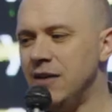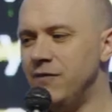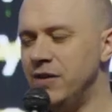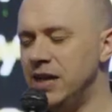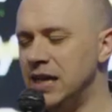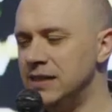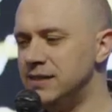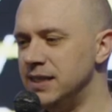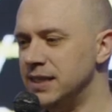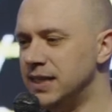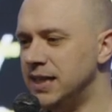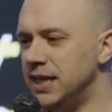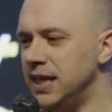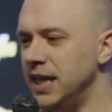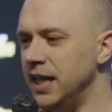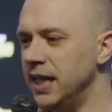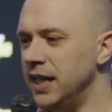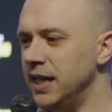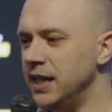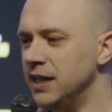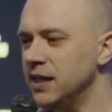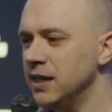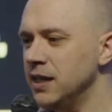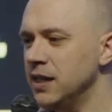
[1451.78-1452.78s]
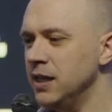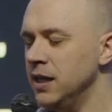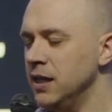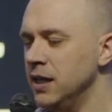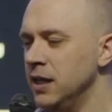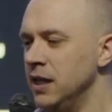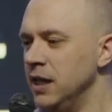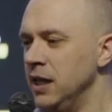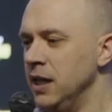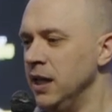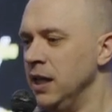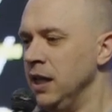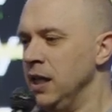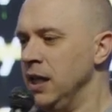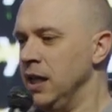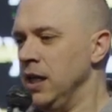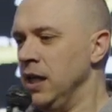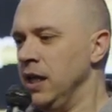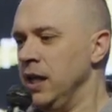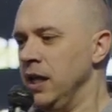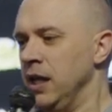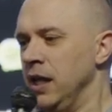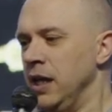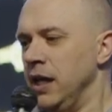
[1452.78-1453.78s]
David, as a king,
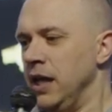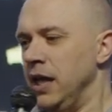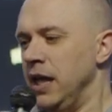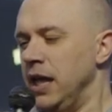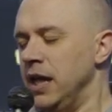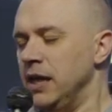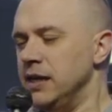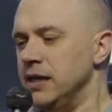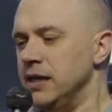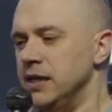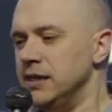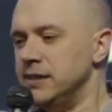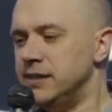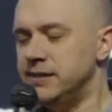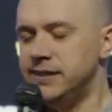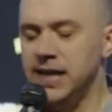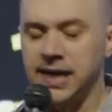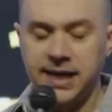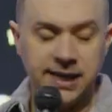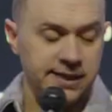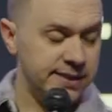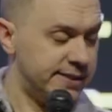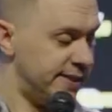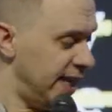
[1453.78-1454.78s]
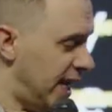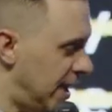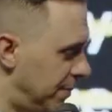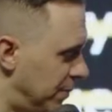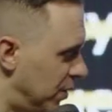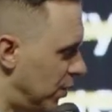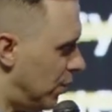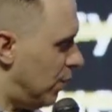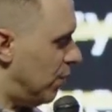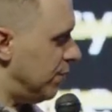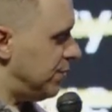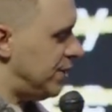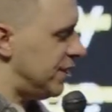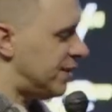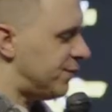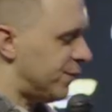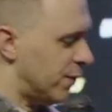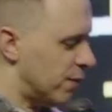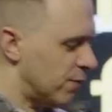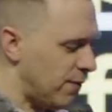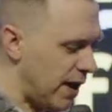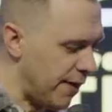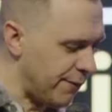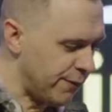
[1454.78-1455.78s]
in, in 2 Samuel, just
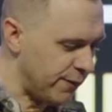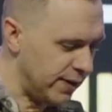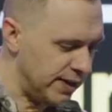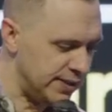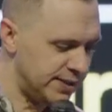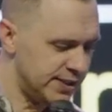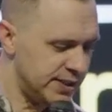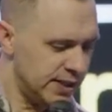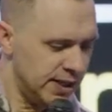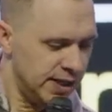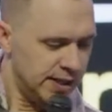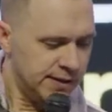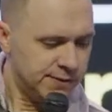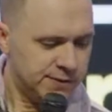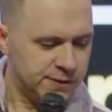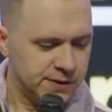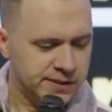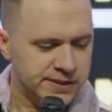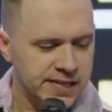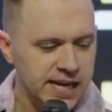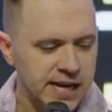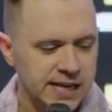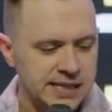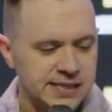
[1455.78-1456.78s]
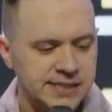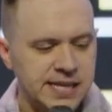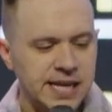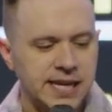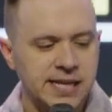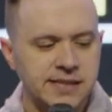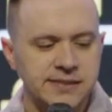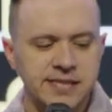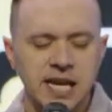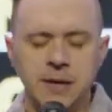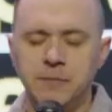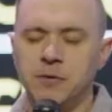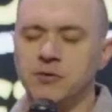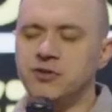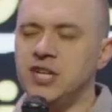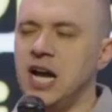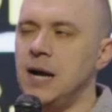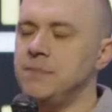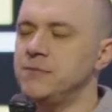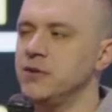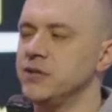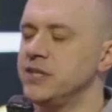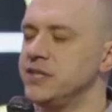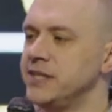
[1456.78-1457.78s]
for reference, for 2 Samuel
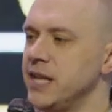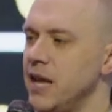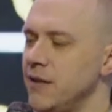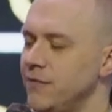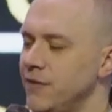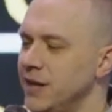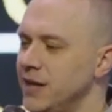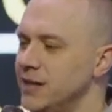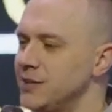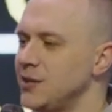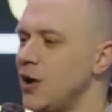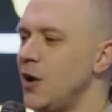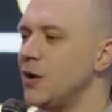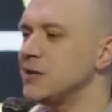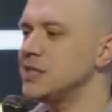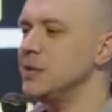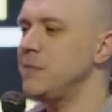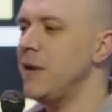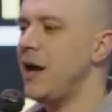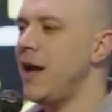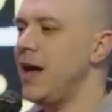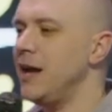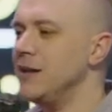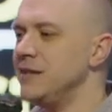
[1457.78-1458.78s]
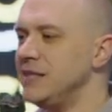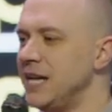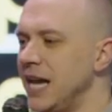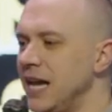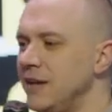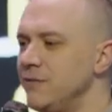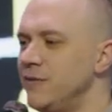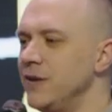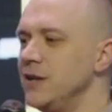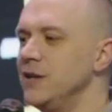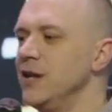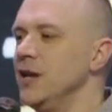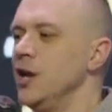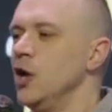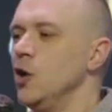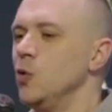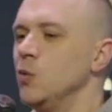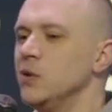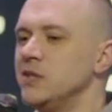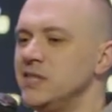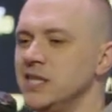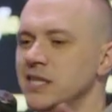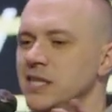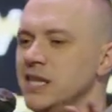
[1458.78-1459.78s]
chapter 7, it talks about how David
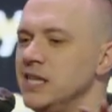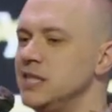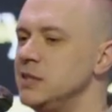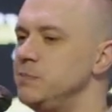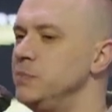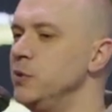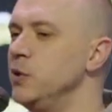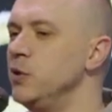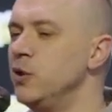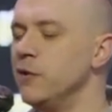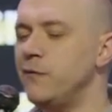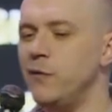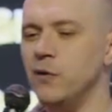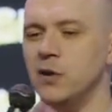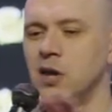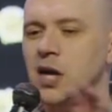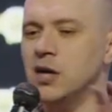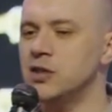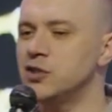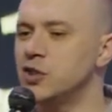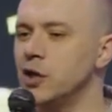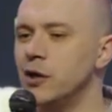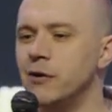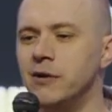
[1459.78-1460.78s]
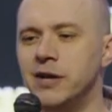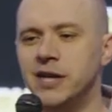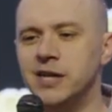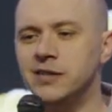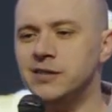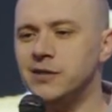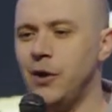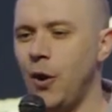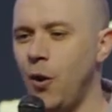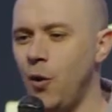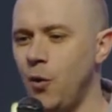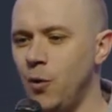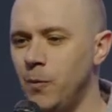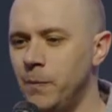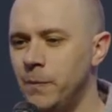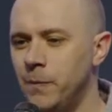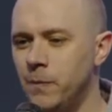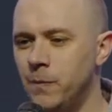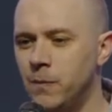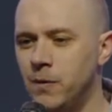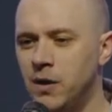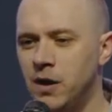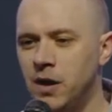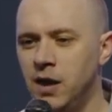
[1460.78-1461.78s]
was in his beautiful, luxurious home.
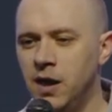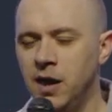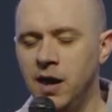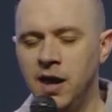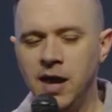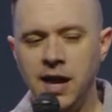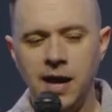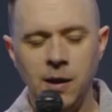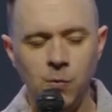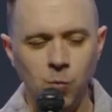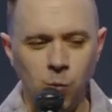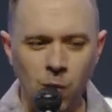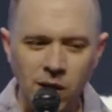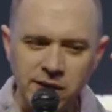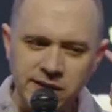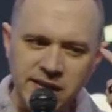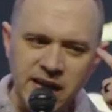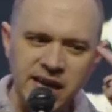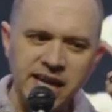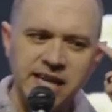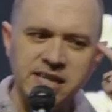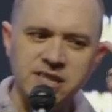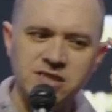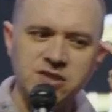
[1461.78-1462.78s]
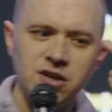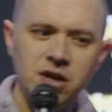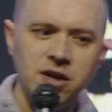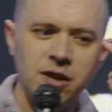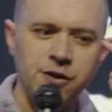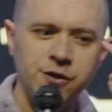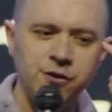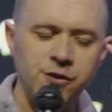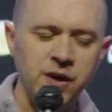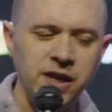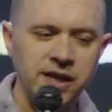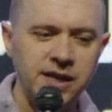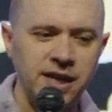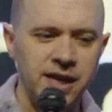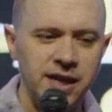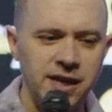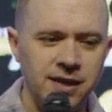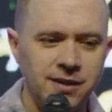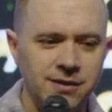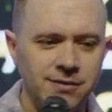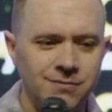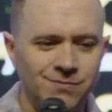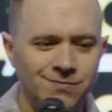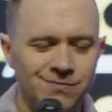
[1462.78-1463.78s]
And one day he started
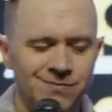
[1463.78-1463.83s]
thinking,